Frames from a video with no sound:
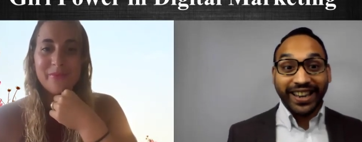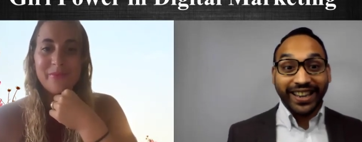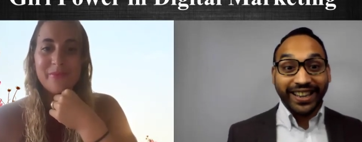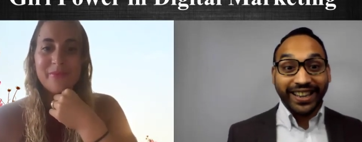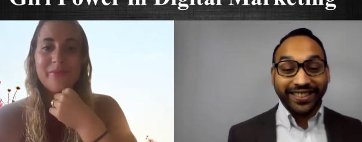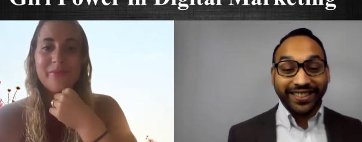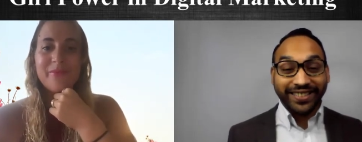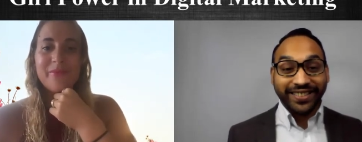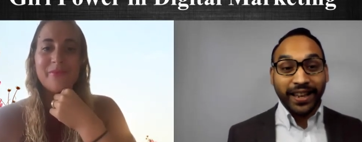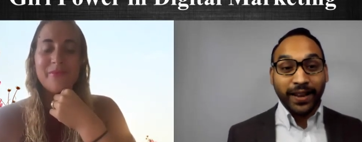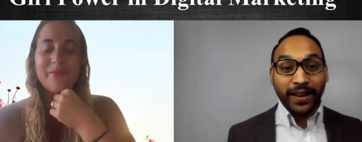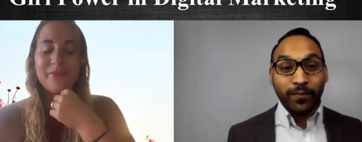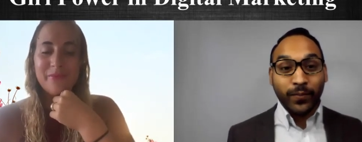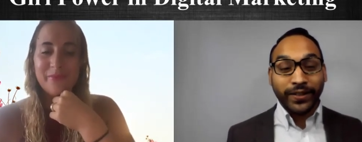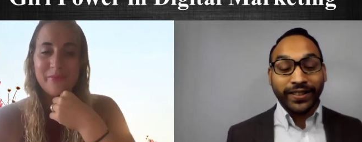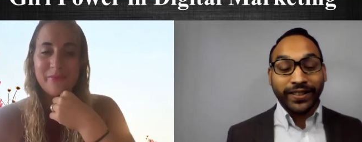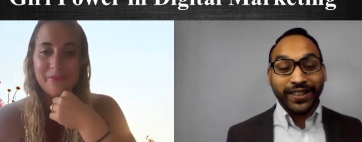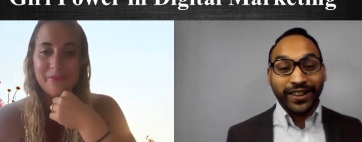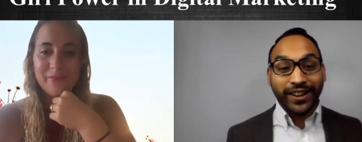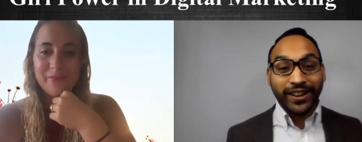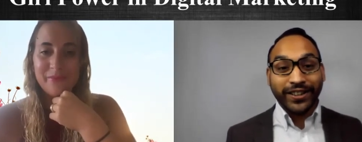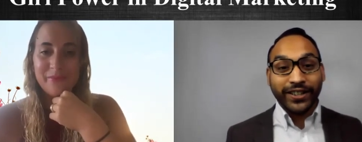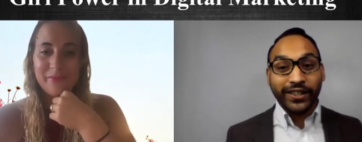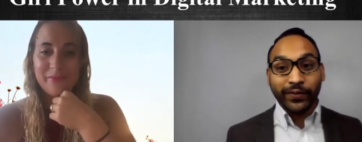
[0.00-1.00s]
Speaker 1: cake same
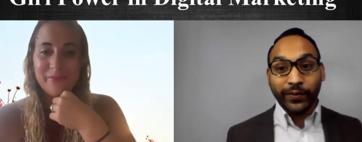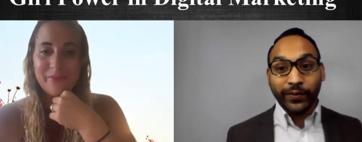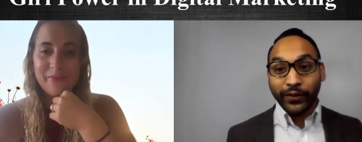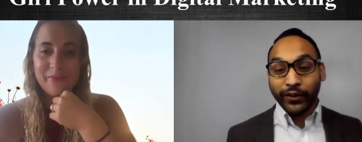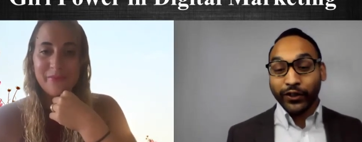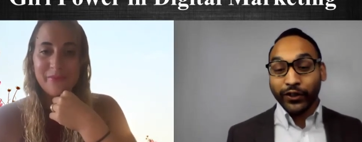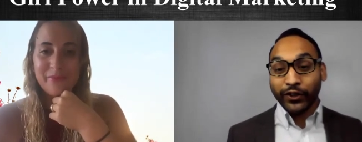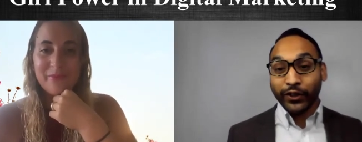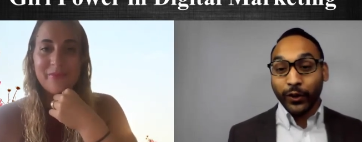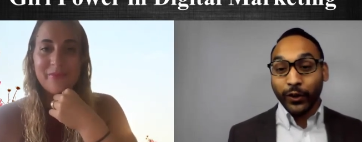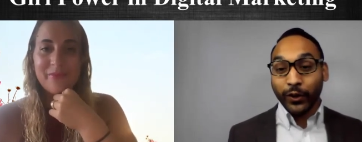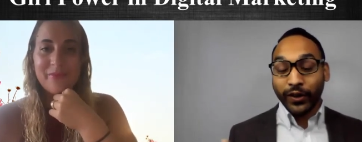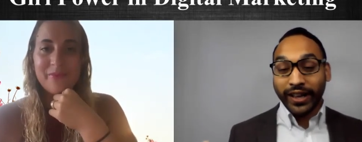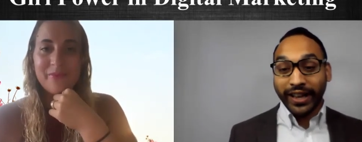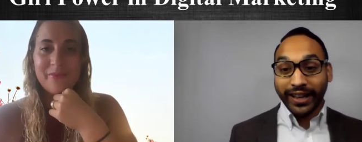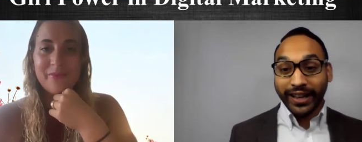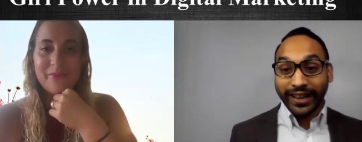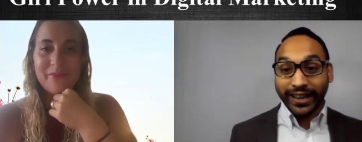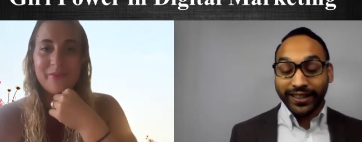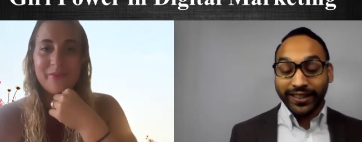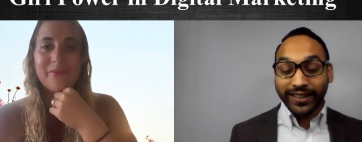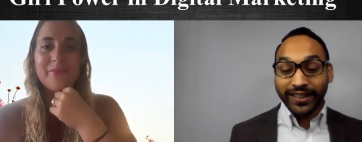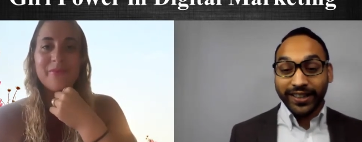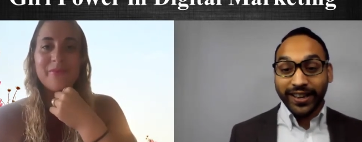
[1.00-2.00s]
with kind of if you're going to go
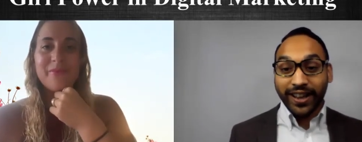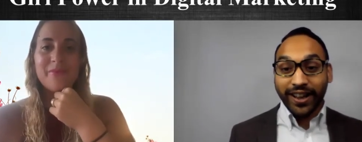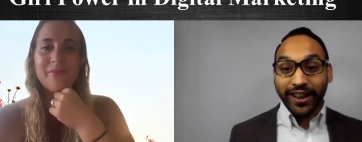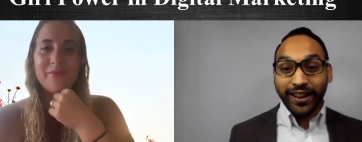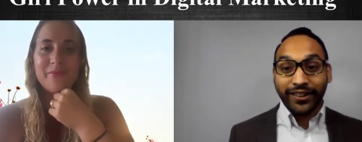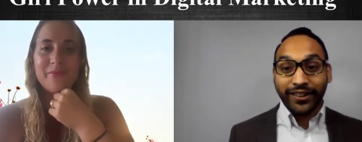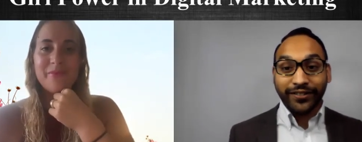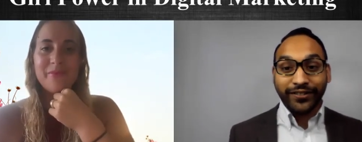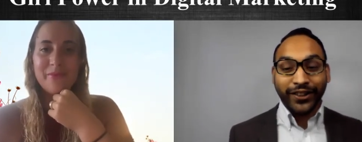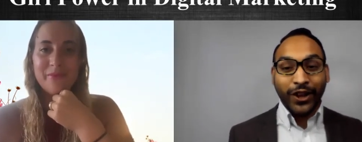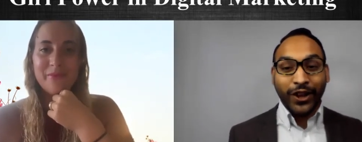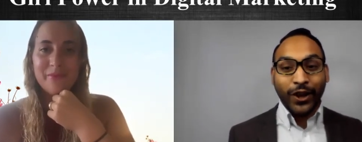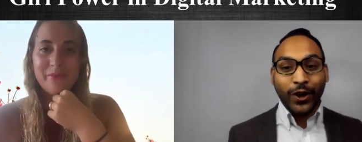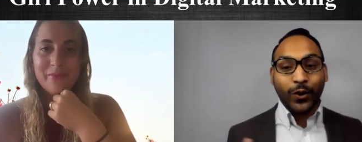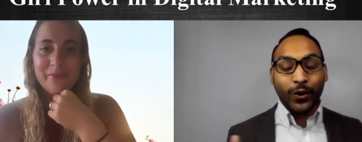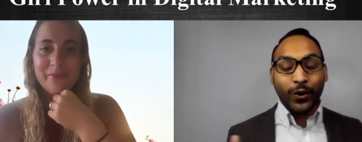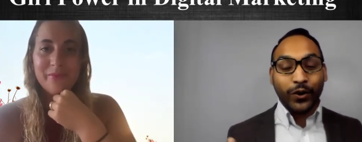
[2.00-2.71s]
get clients